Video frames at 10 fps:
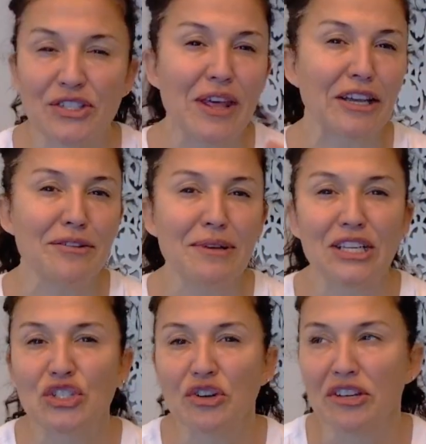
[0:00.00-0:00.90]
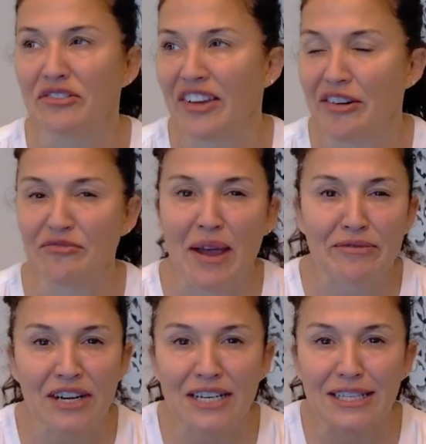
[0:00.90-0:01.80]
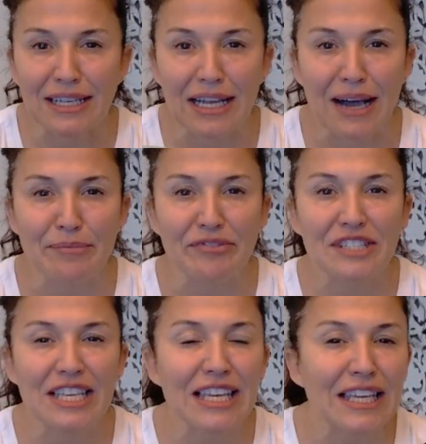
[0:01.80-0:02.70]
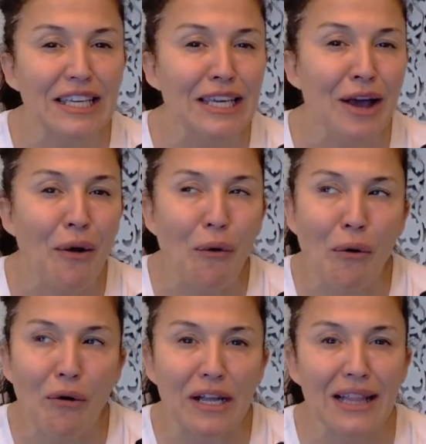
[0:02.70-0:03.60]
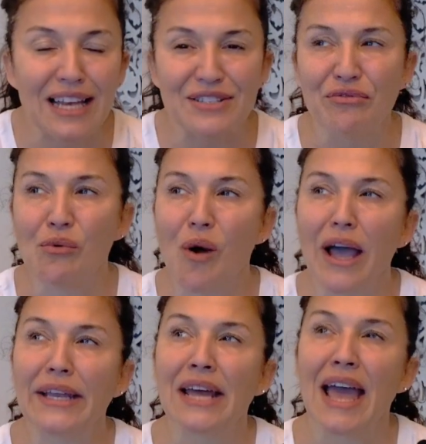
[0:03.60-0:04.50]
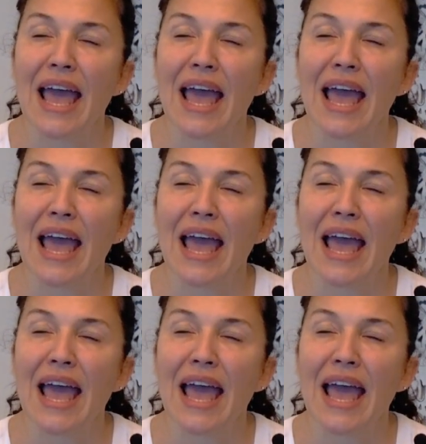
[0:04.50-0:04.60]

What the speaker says: So that could mean enjoying your favorite beverage, like a cup of tea or a glass of wine,